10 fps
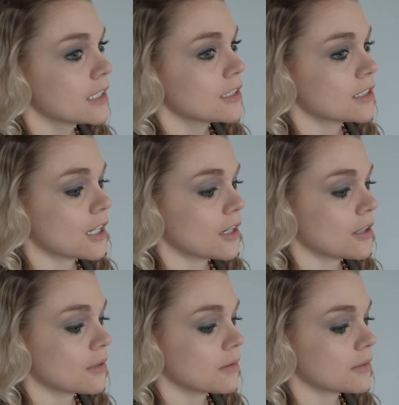
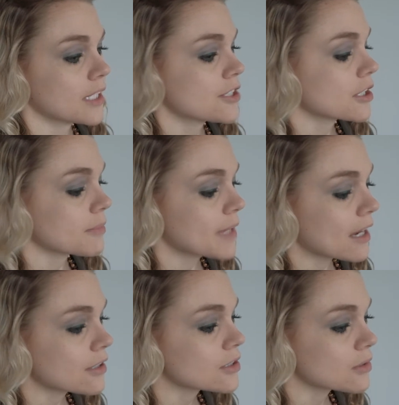So they took me
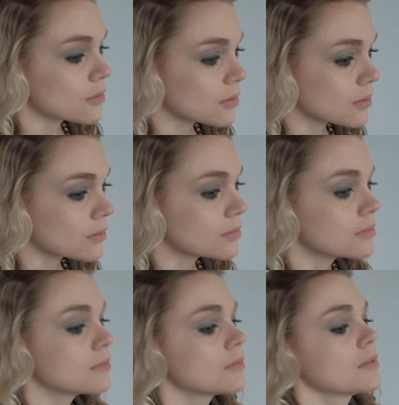out of school,
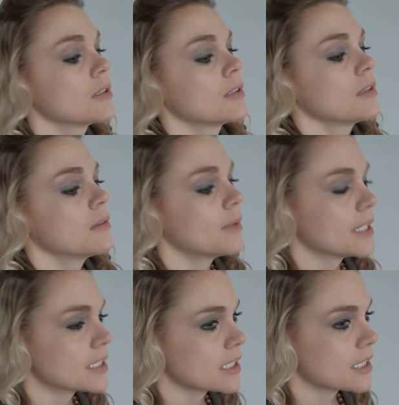
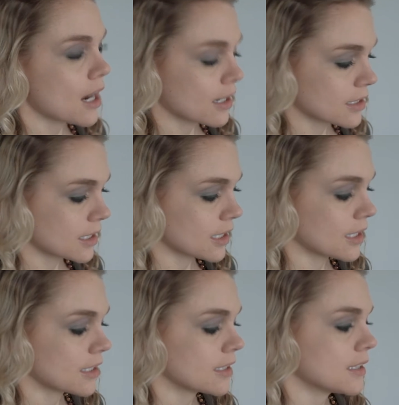went to the
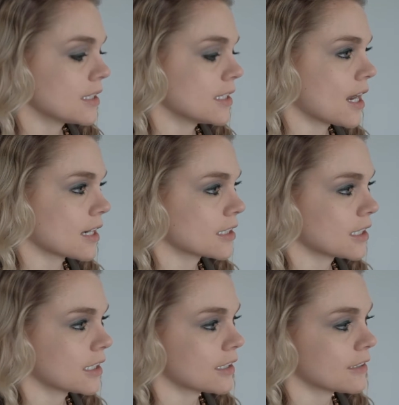doctor. The
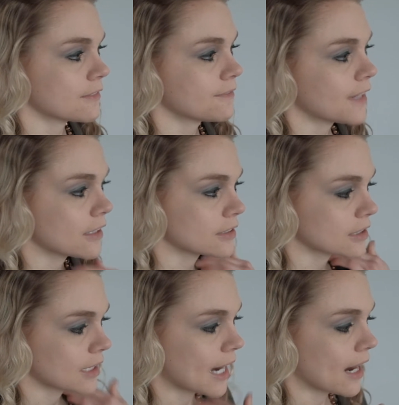doctor felt
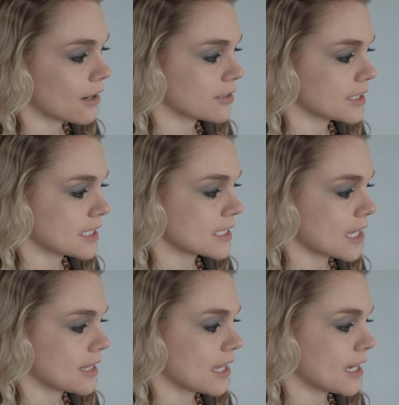around and
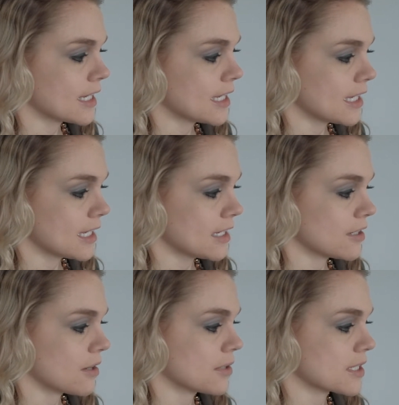said that he
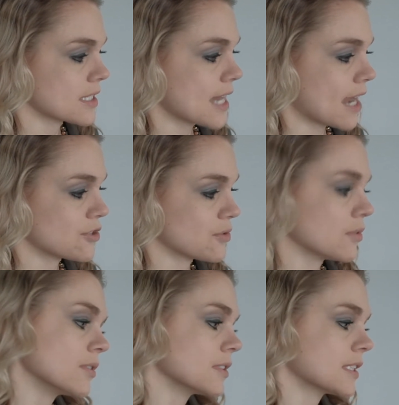noticed
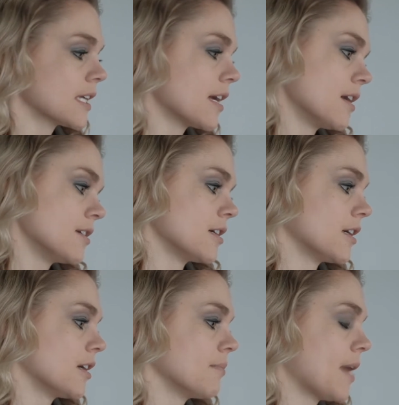nodules
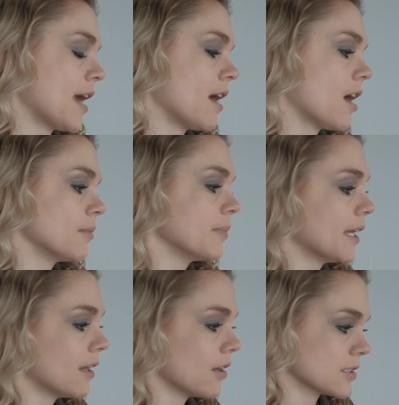under my
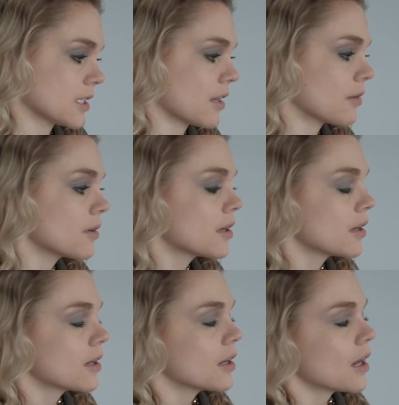armpit also.
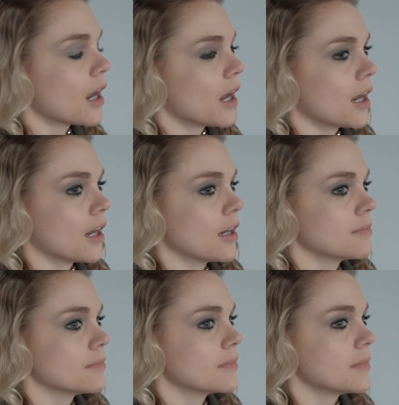
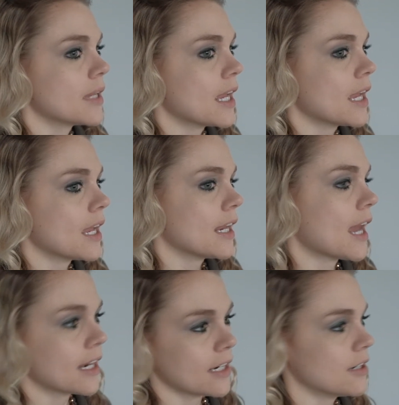And
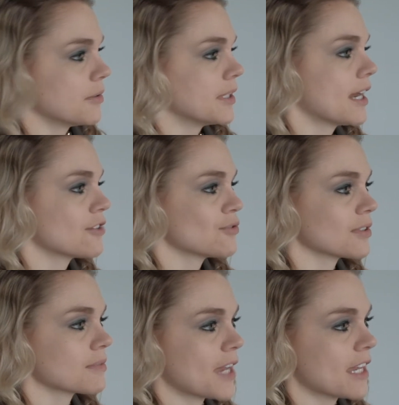I didn't know what
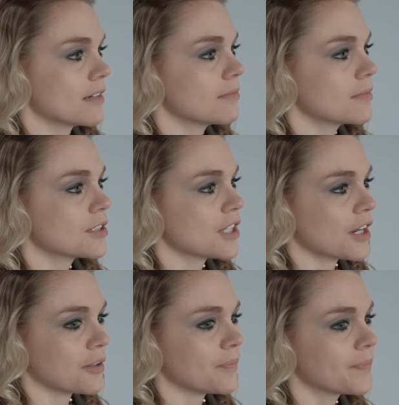nodules meant.
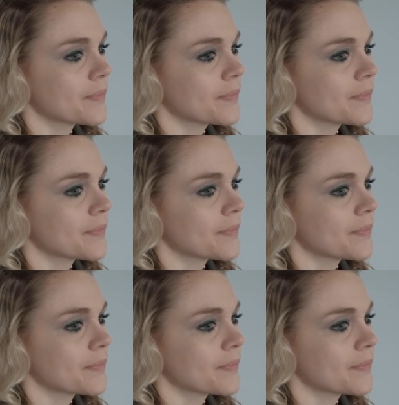So